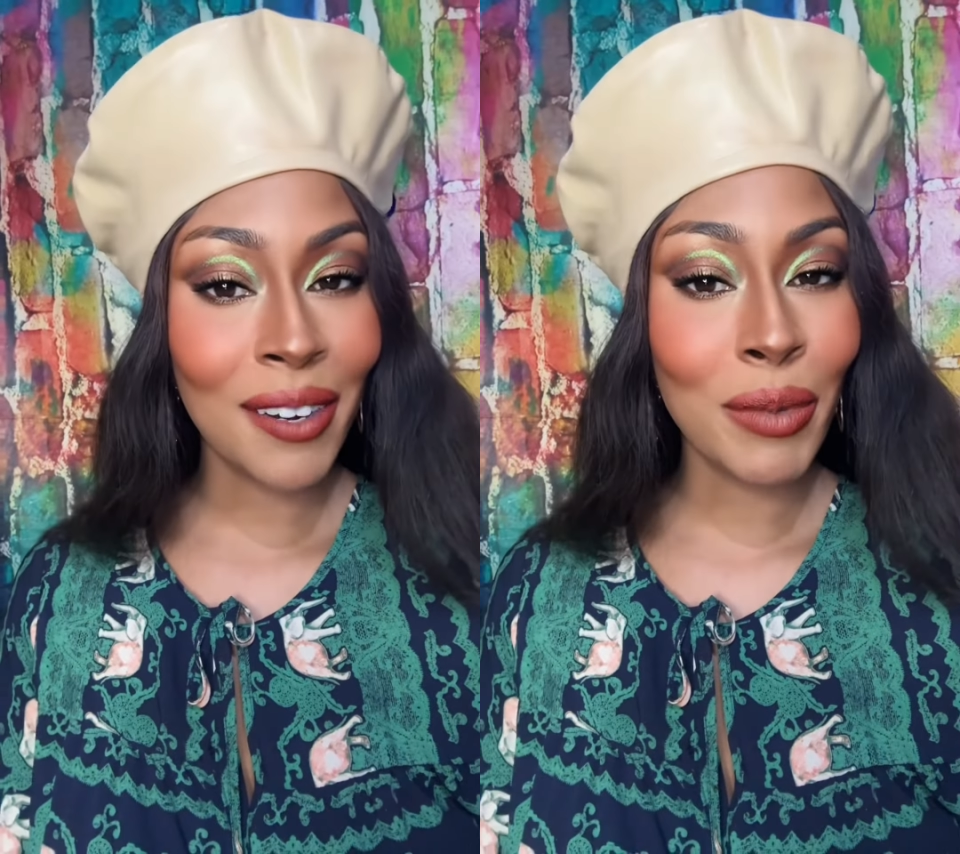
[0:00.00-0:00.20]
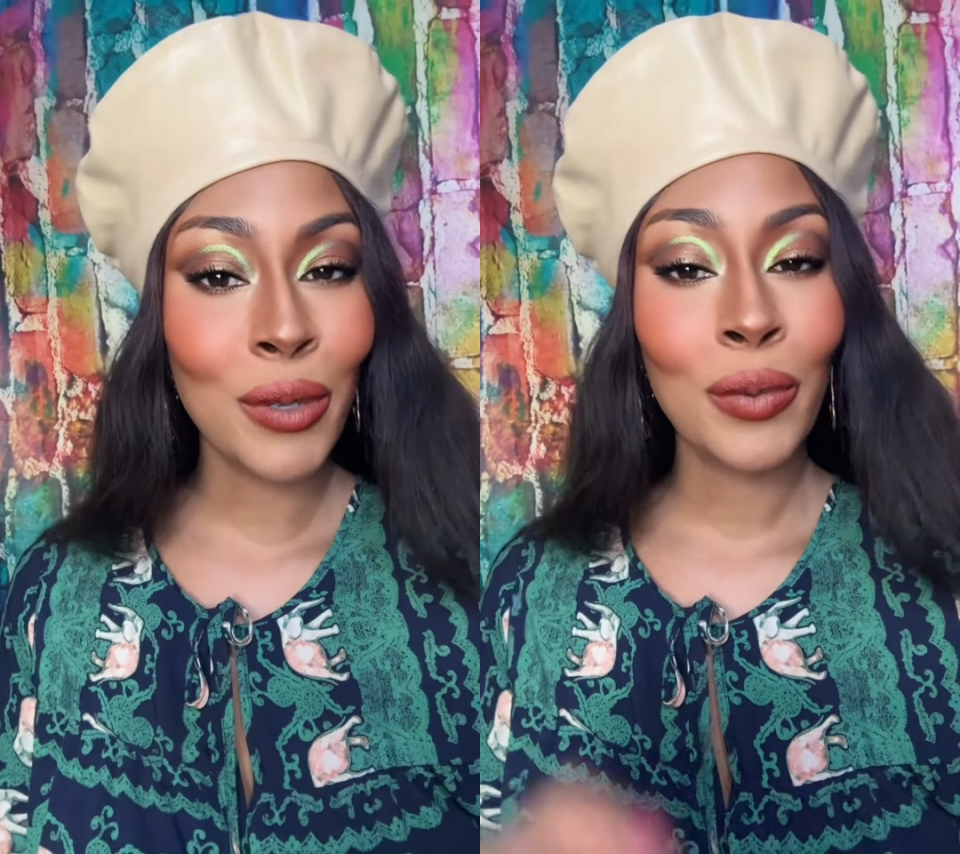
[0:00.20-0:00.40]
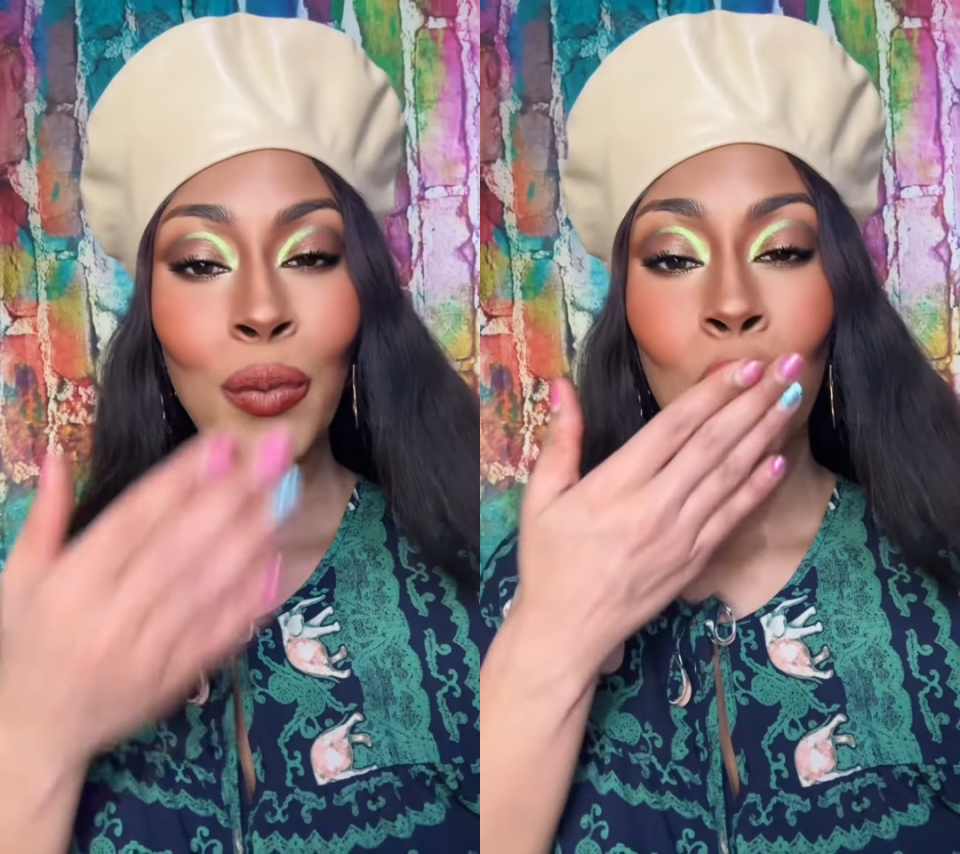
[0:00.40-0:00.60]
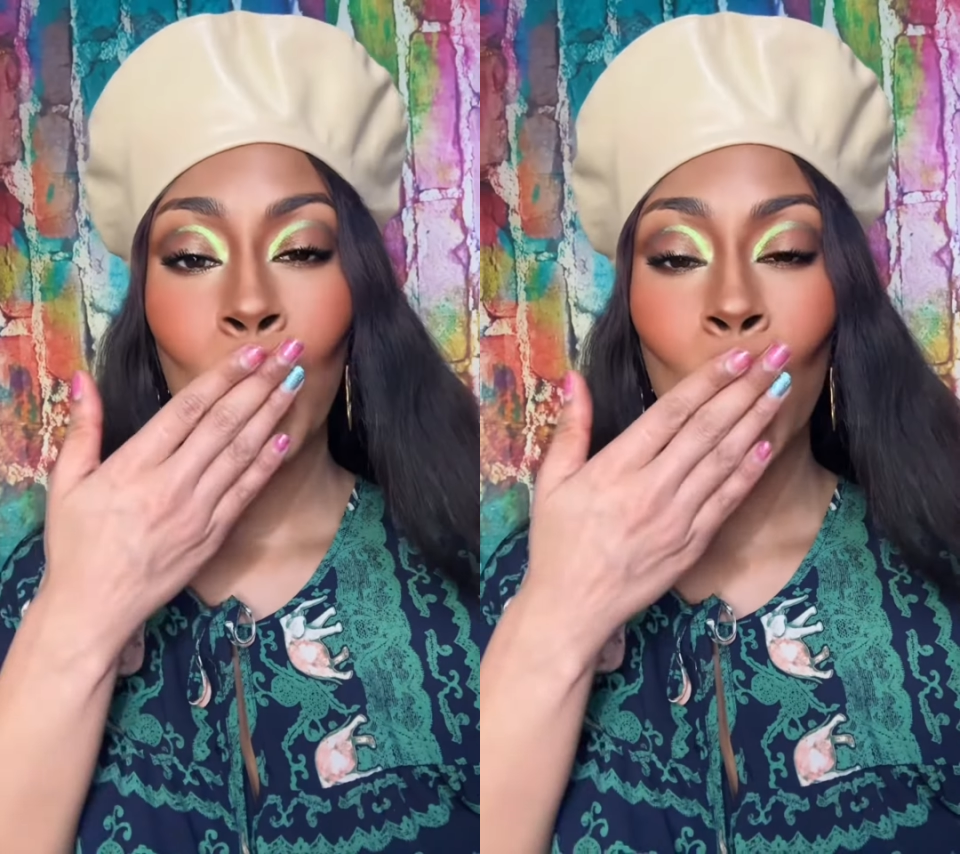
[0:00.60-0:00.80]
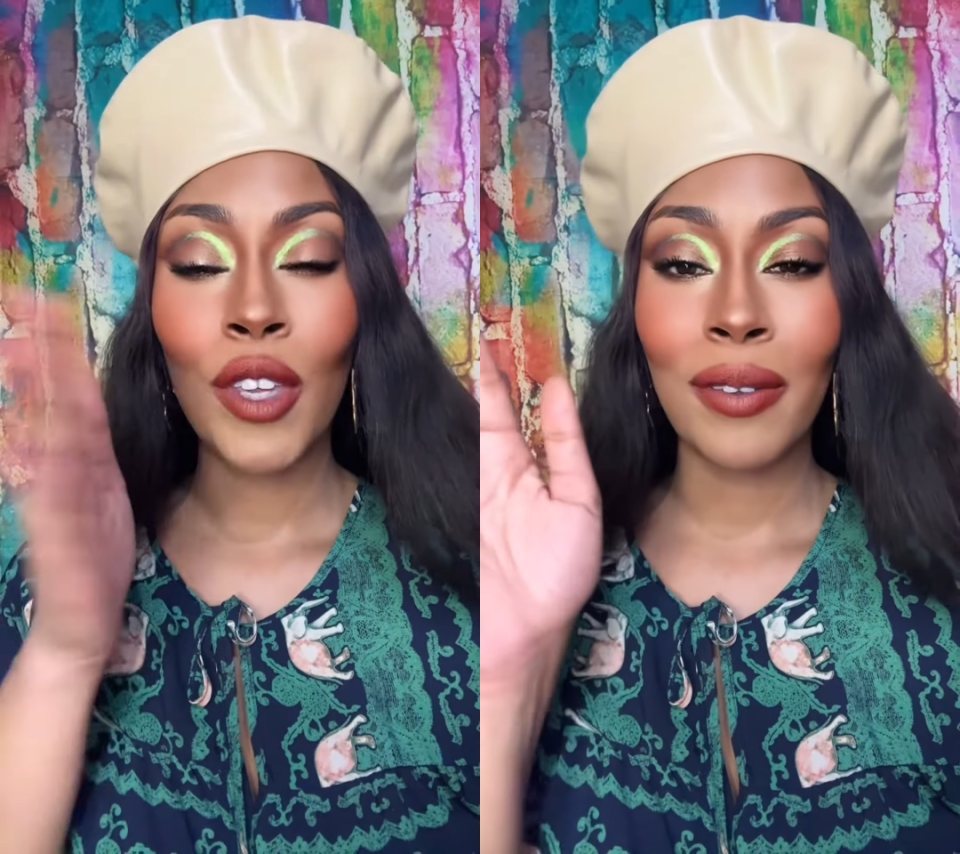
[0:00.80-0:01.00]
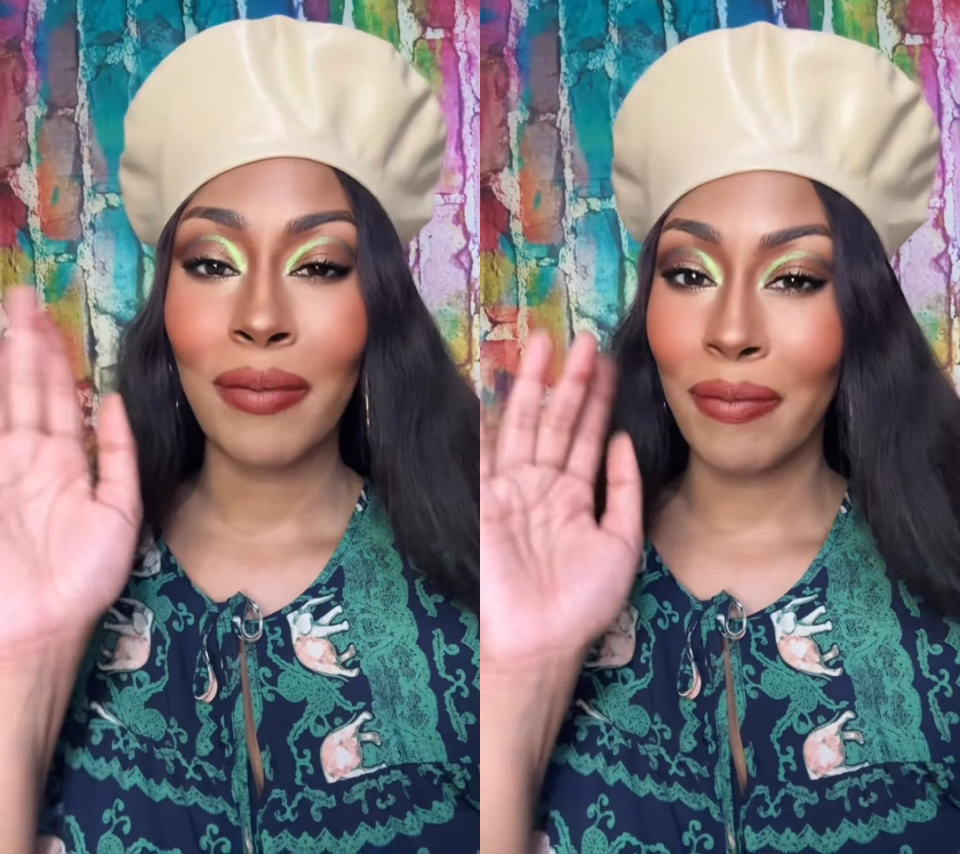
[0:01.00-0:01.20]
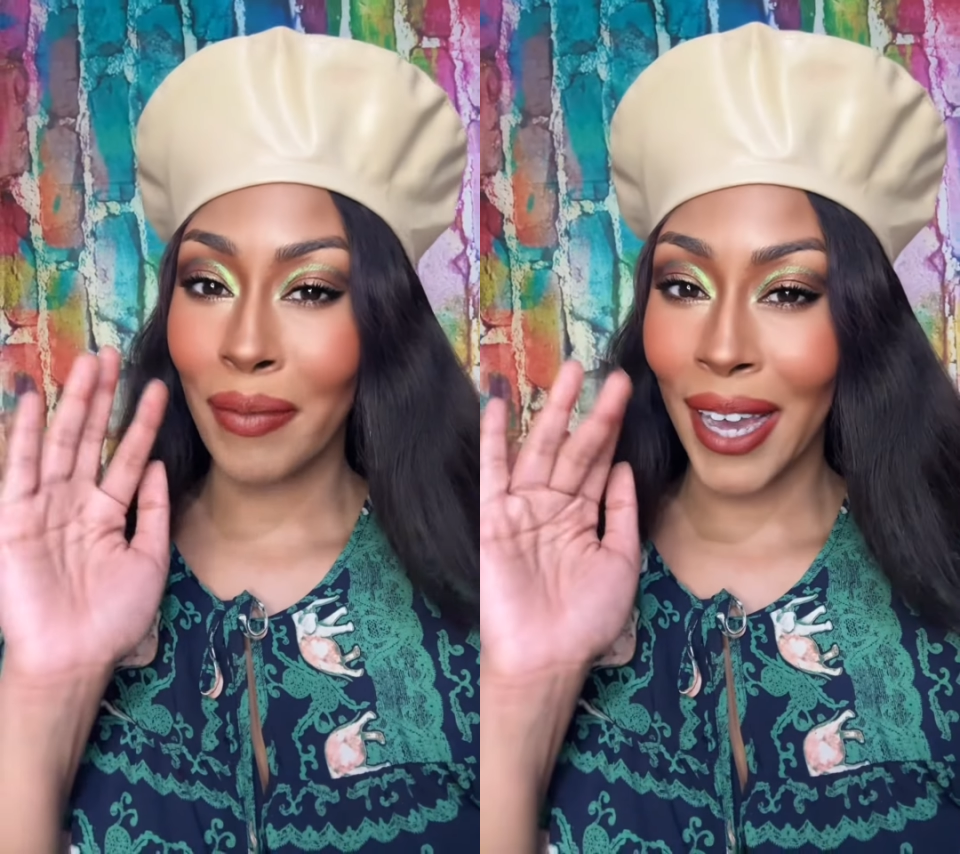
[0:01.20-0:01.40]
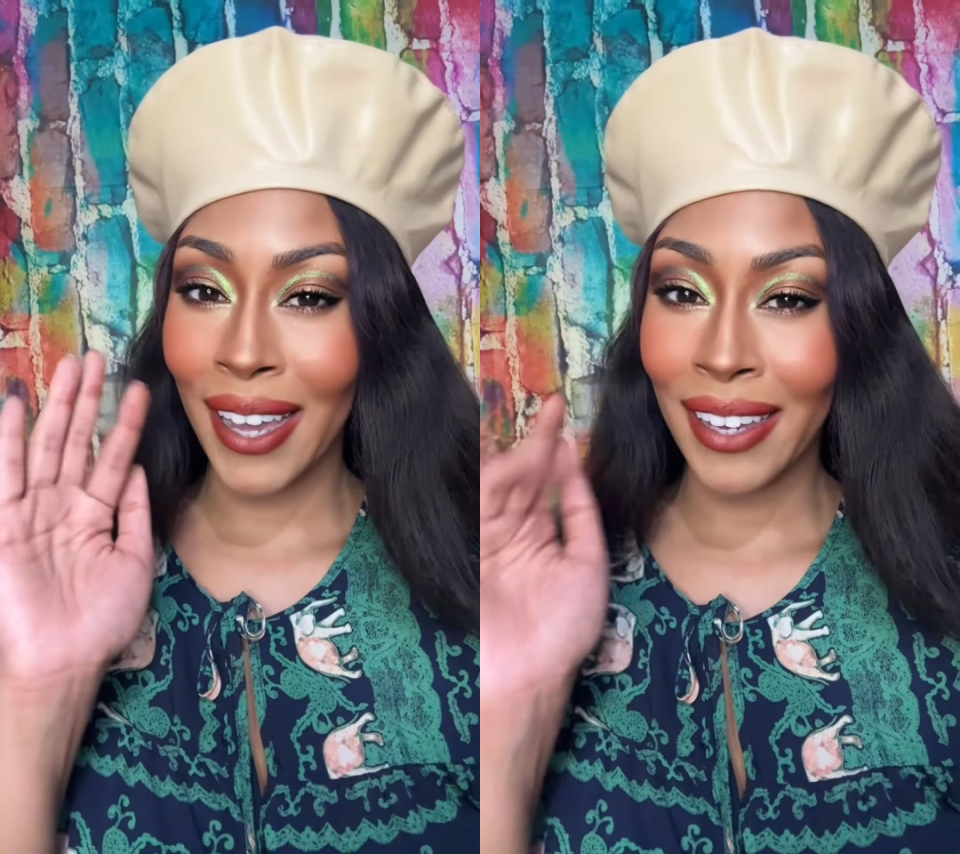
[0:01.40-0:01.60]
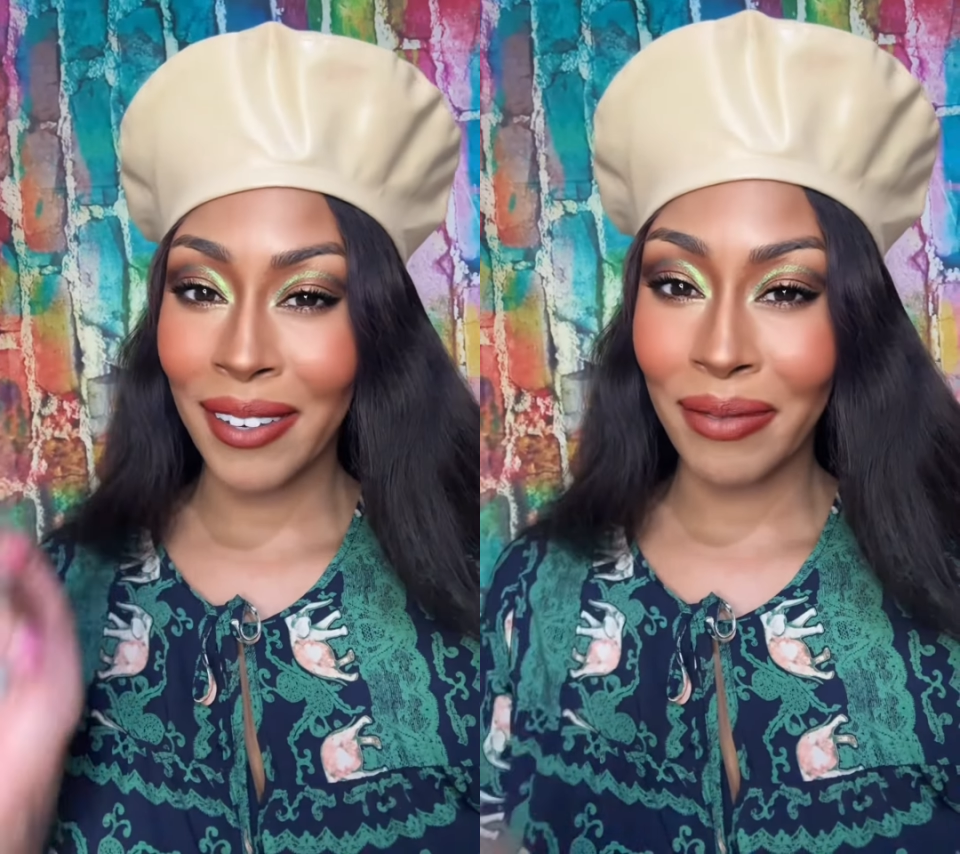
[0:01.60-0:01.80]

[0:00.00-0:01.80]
boo. Bye.